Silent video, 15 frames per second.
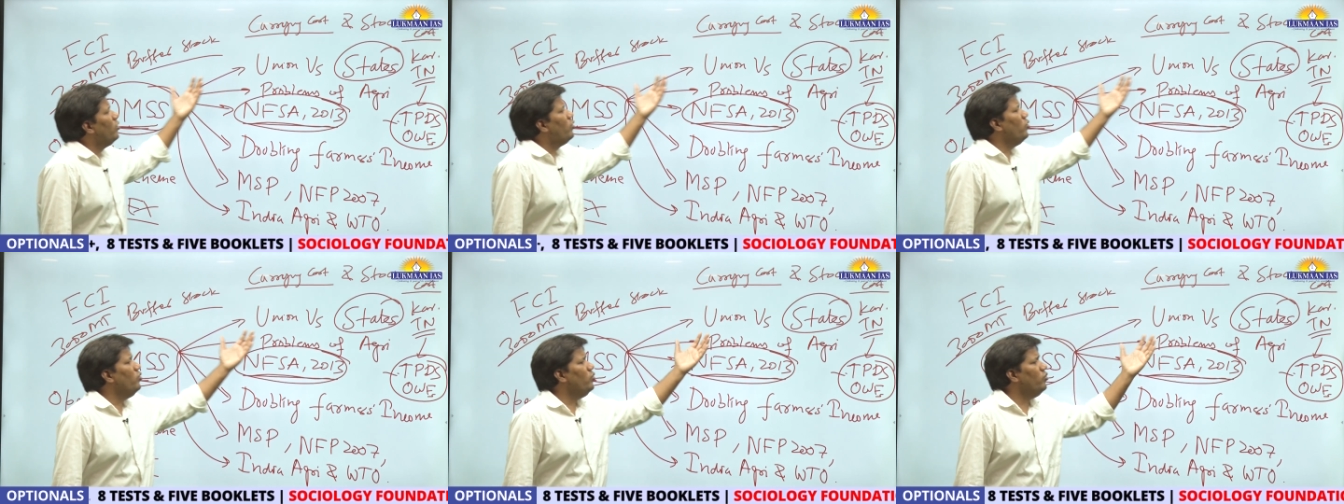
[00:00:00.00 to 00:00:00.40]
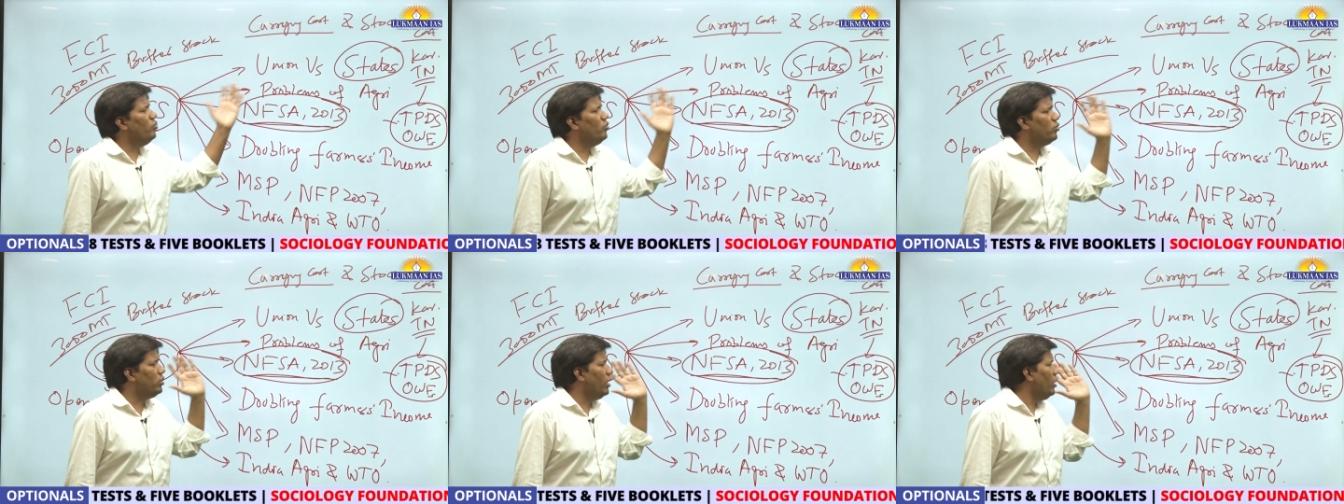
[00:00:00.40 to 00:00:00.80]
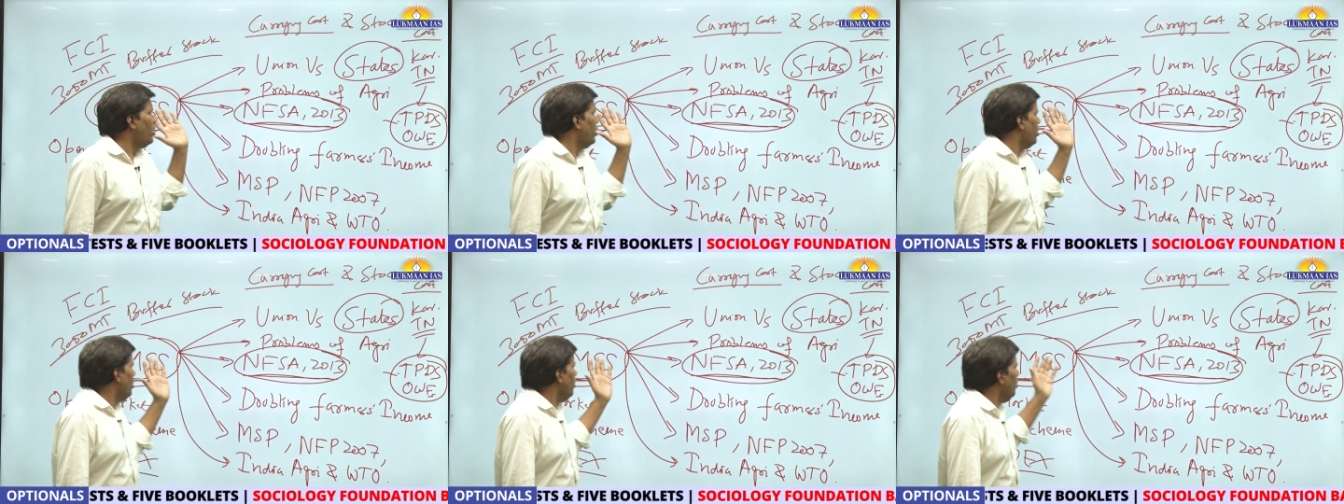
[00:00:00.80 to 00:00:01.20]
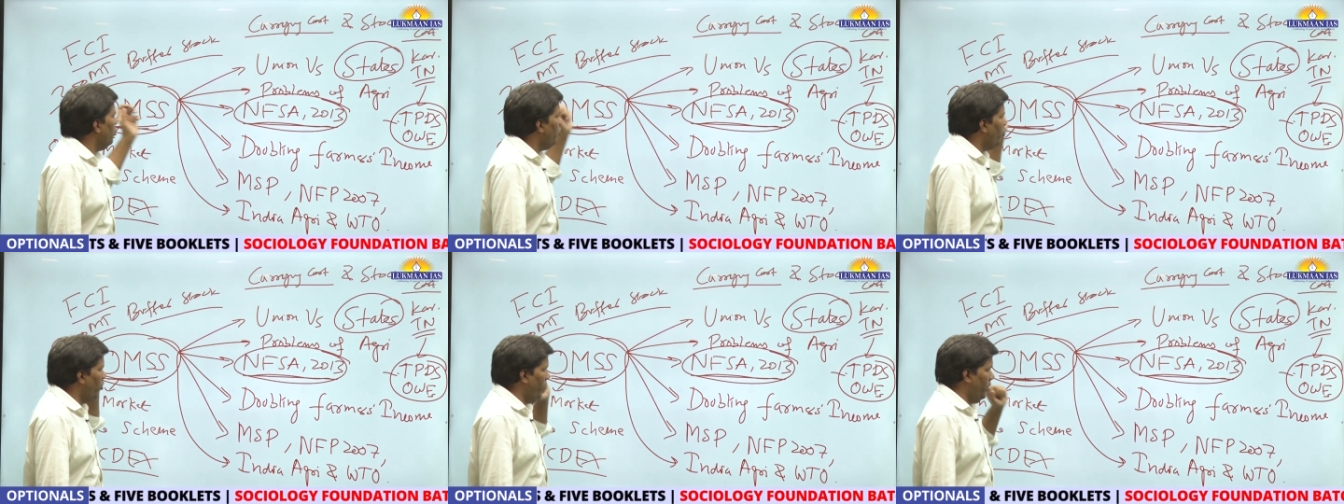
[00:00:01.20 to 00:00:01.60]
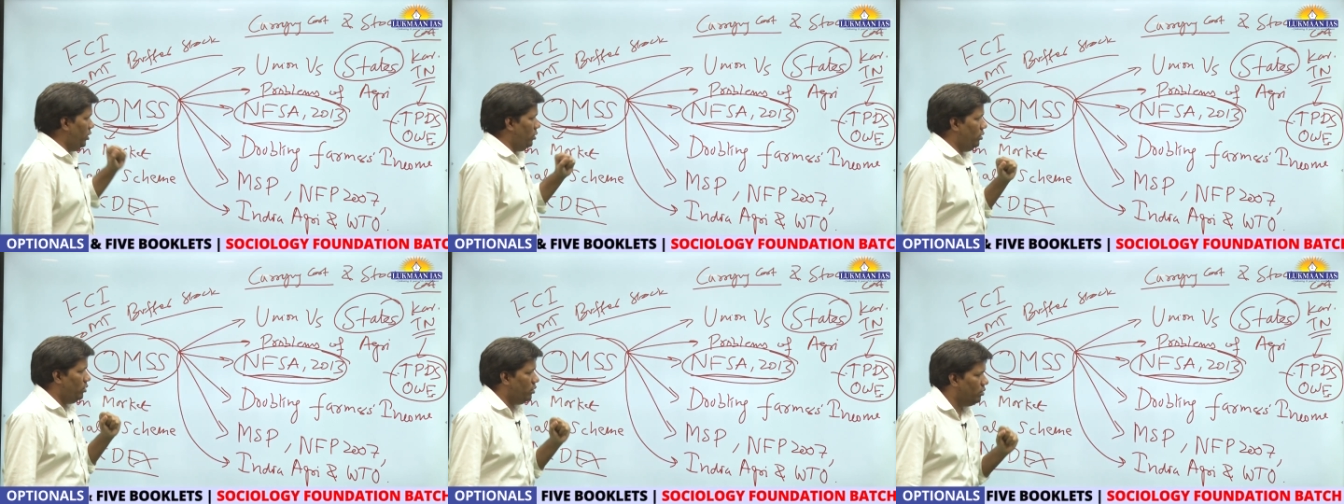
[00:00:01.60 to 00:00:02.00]
to sell under
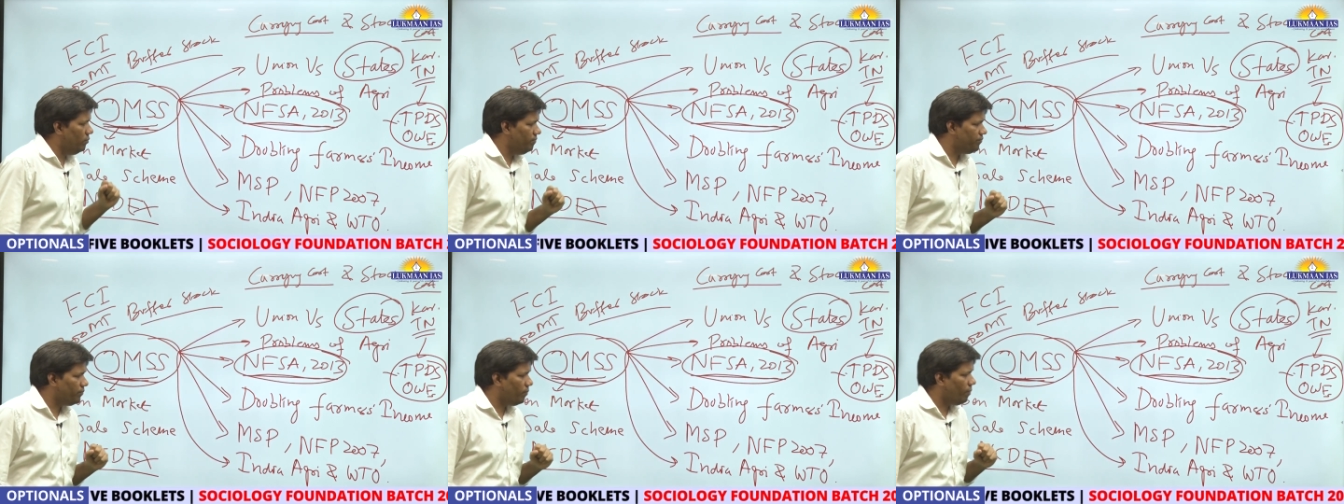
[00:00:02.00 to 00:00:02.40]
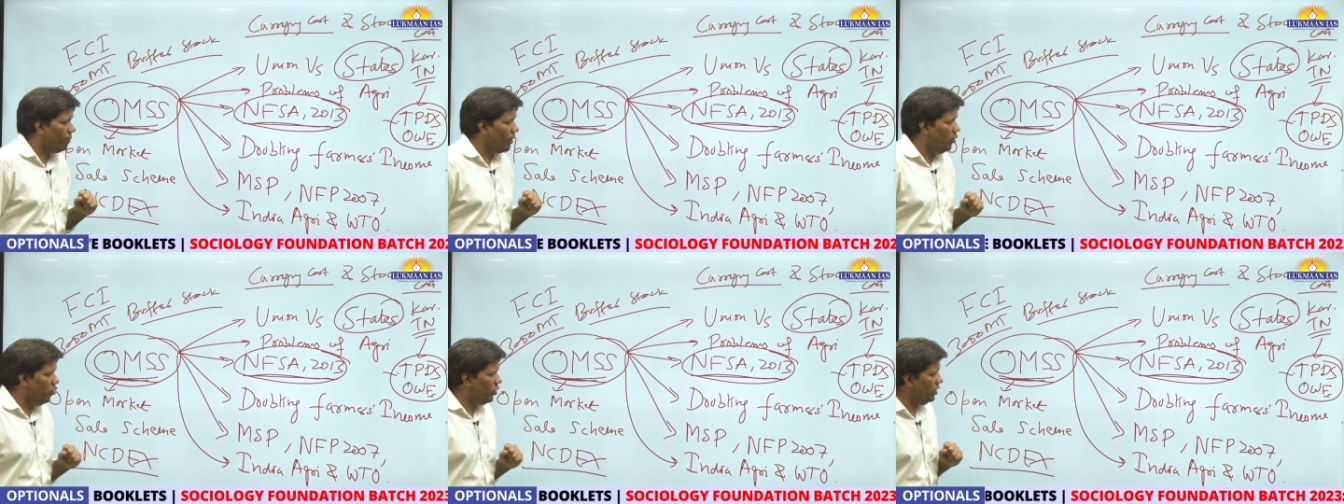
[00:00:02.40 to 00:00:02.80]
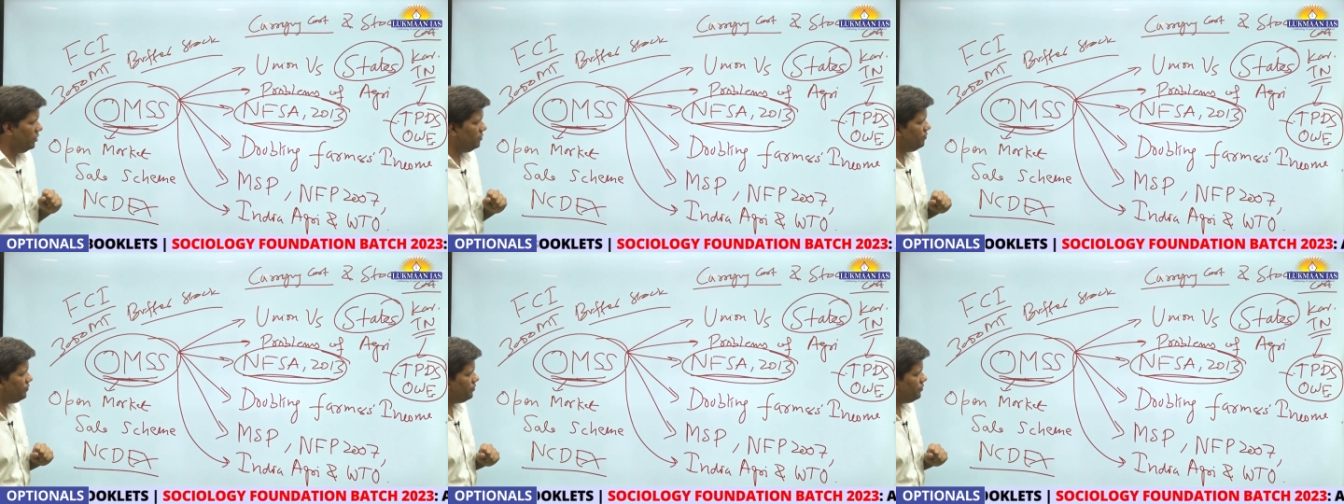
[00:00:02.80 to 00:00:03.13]
OMSS. Okay.